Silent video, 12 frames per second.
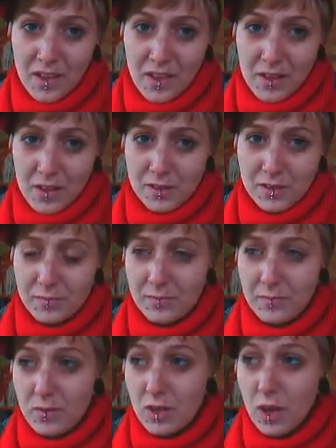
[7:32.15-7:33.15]
And there's
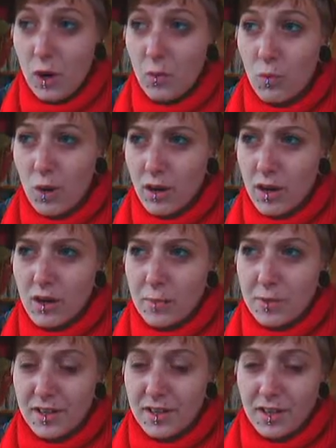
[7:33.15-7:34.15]
no
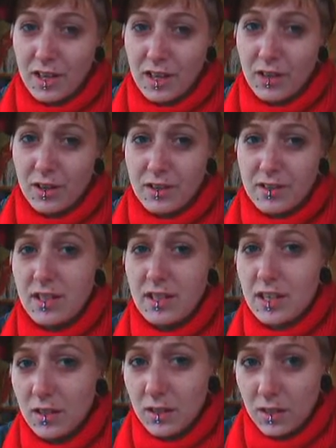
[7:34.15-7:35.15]
100%
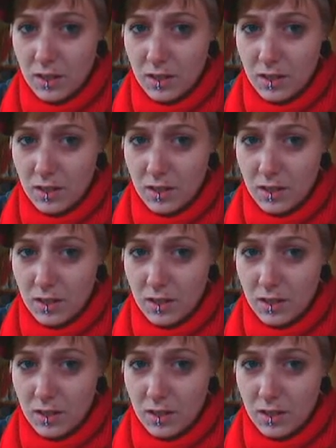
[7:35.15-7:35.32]
guarantee